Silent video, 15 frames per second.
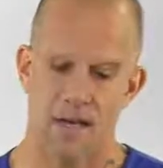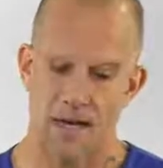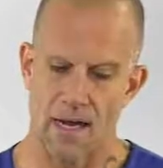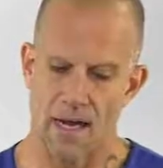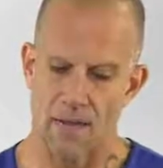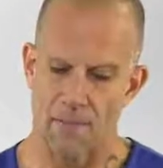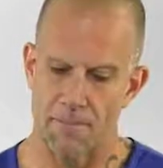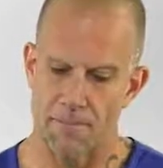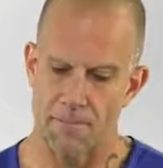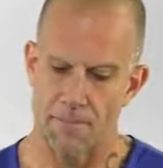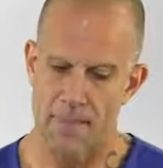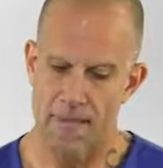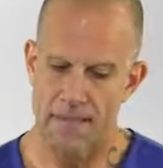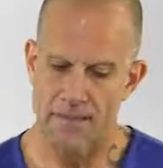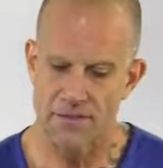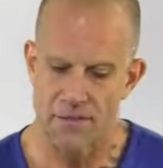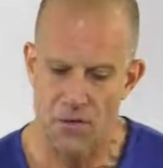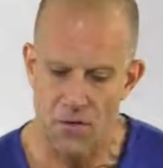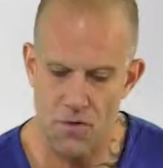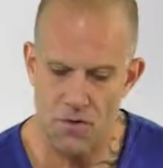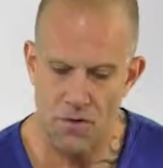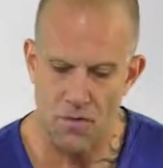Um, and so
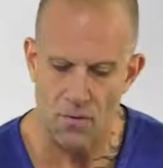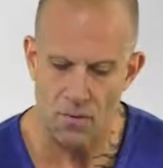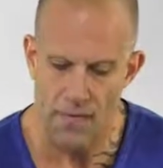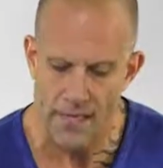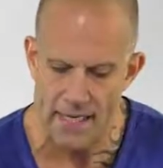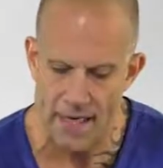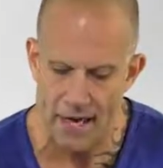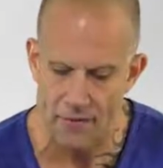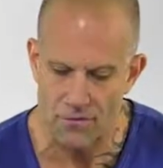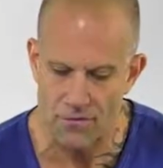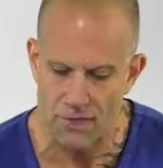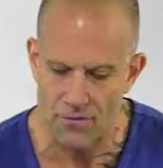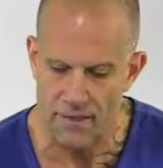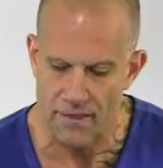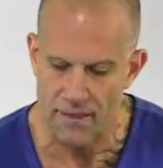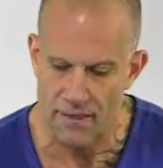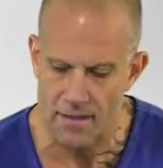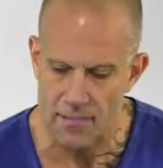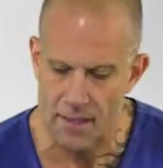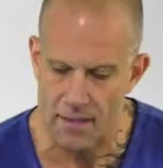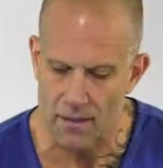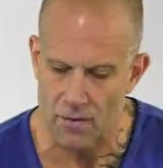you can recouch
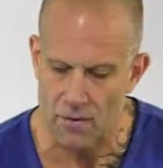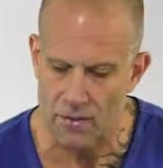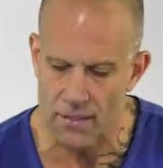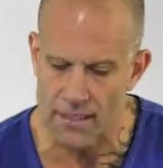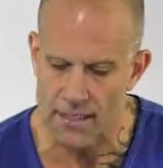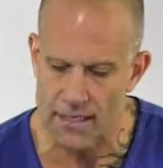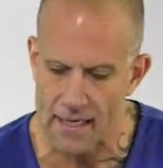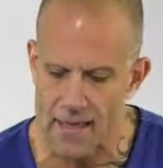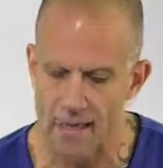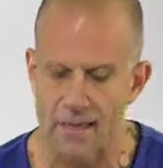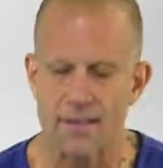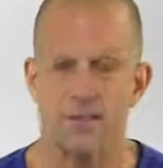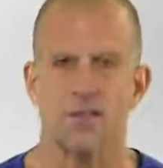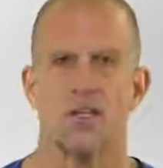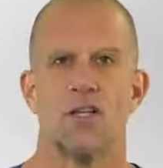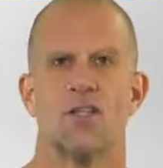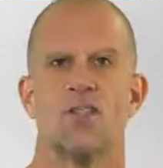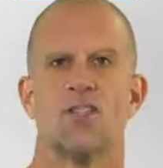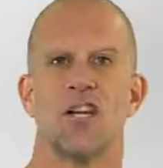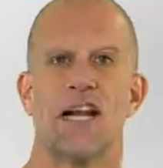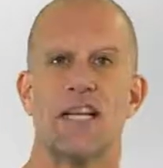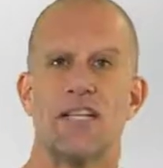everything by looking at its
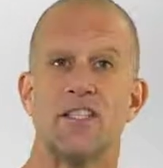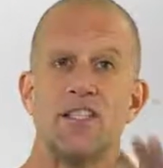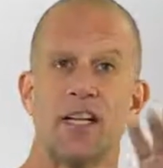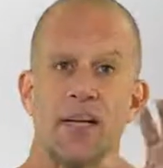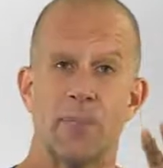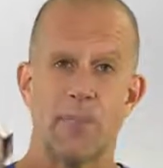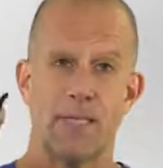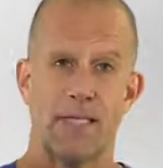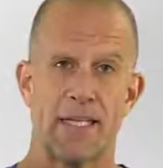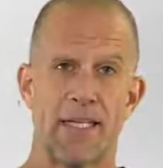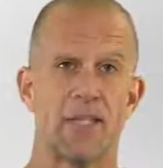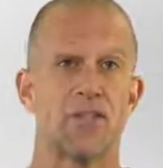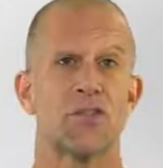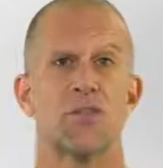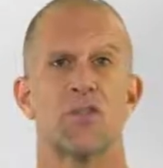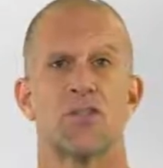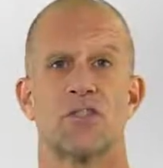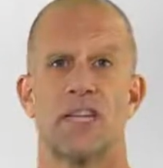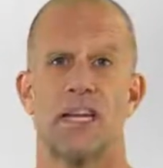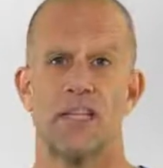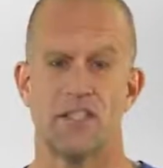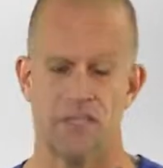change in potential or
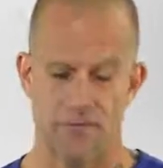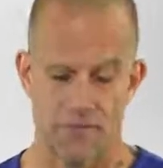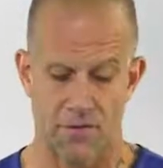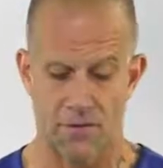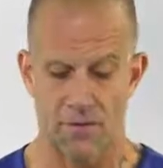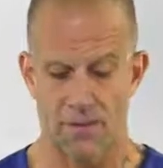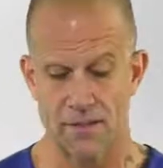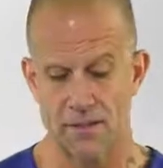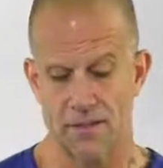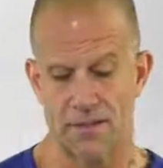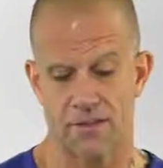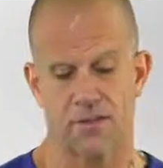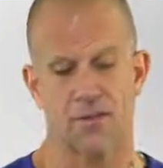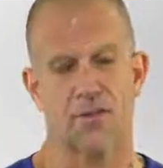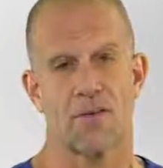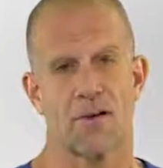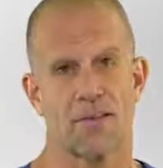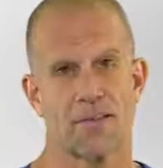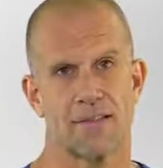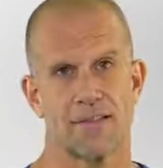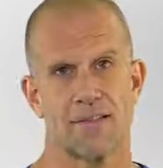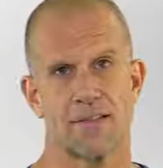change in voltages
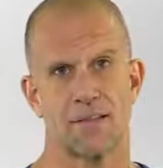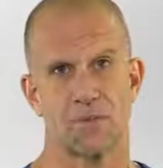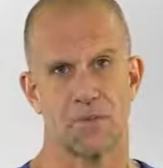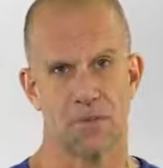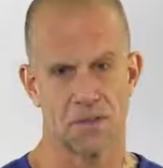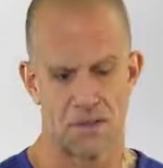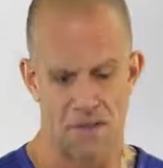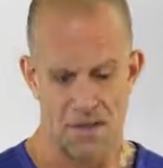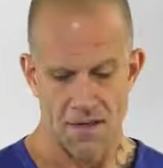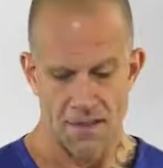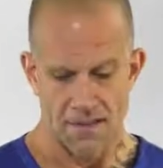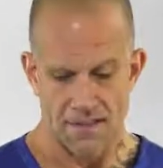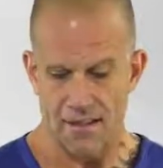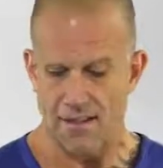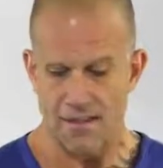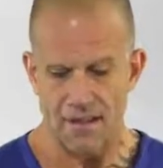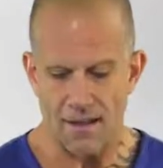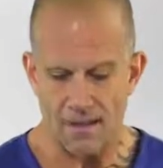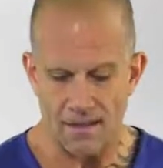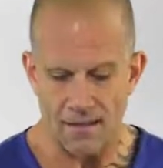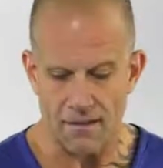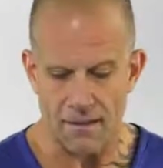across systems. To
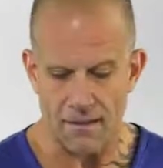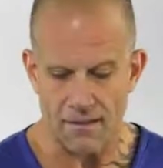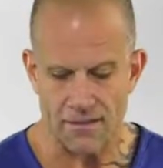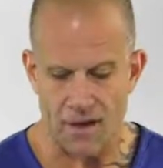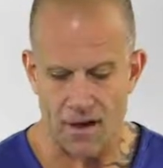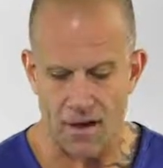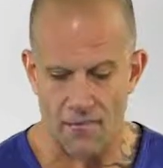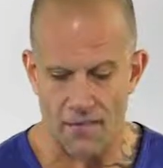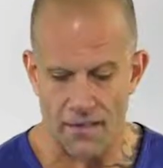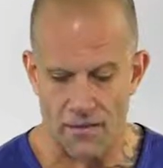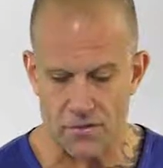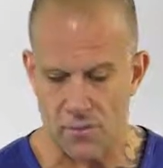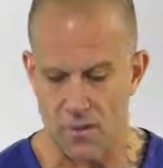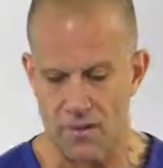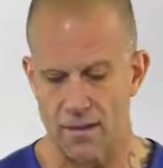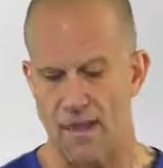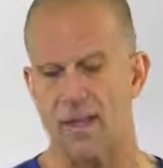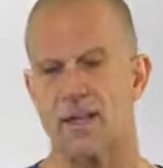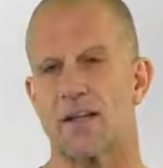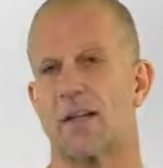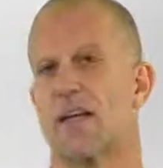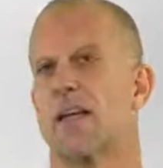a little less obvious one,
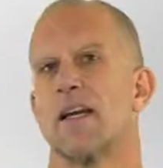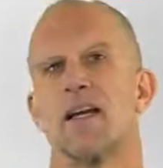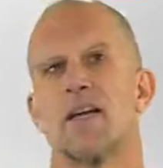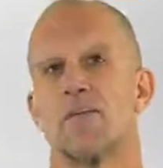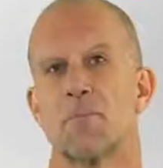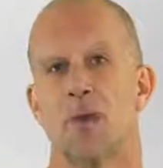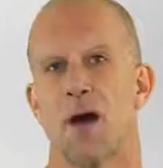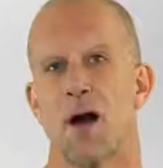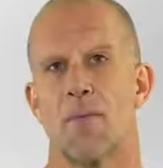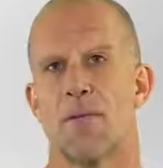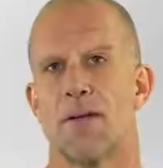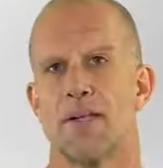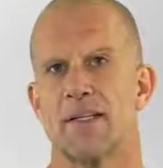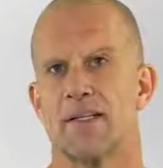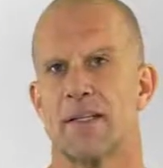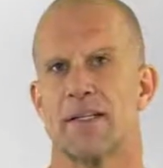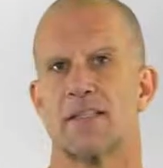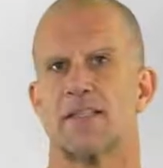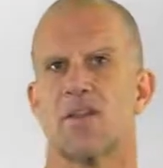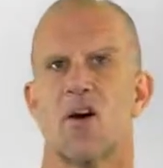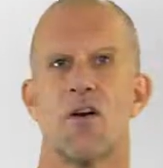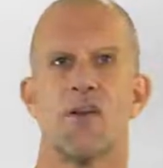like colligative properties, like
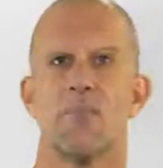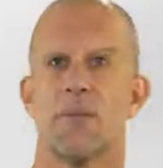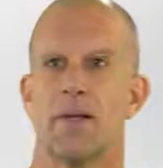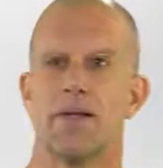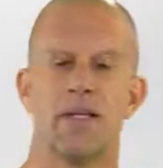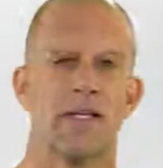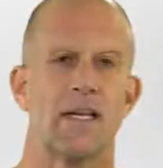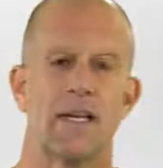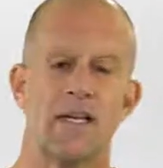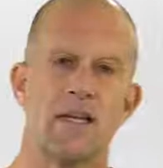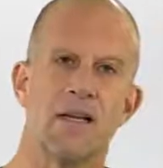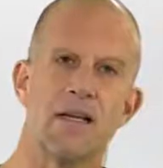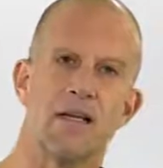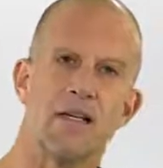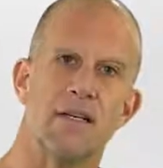solubility,